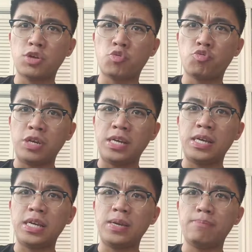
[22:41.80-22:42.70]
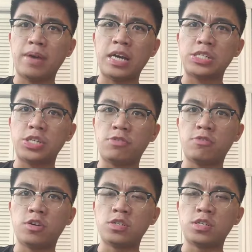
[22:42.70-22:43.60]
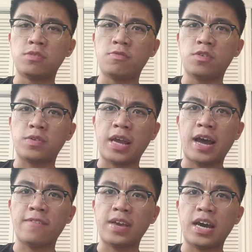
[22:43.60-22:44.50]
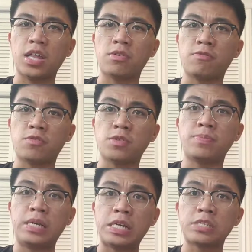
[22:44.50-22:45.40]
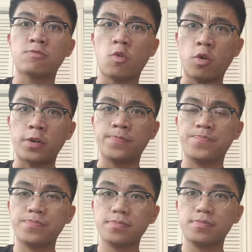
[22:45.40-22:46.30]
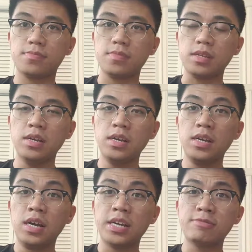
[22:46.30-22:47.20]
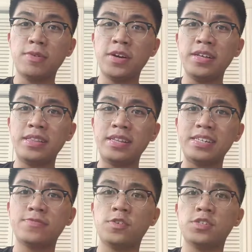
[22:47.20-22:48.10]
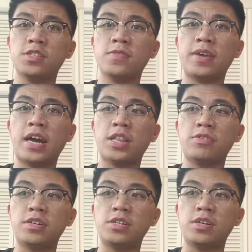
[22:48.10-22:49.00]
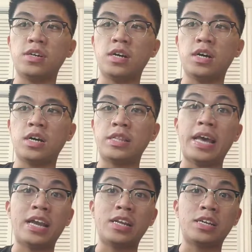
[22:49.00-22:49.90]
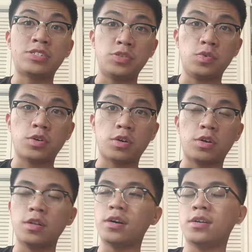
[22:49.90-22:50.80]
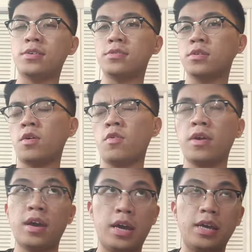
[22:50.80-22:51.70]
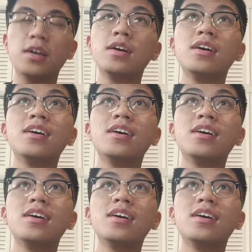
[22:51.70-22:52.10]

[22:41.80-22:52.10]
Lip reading: the remastered version for Catherine for the PS4. Because we're hearing this version of Catherine, they added this new girl, and I was like, okay,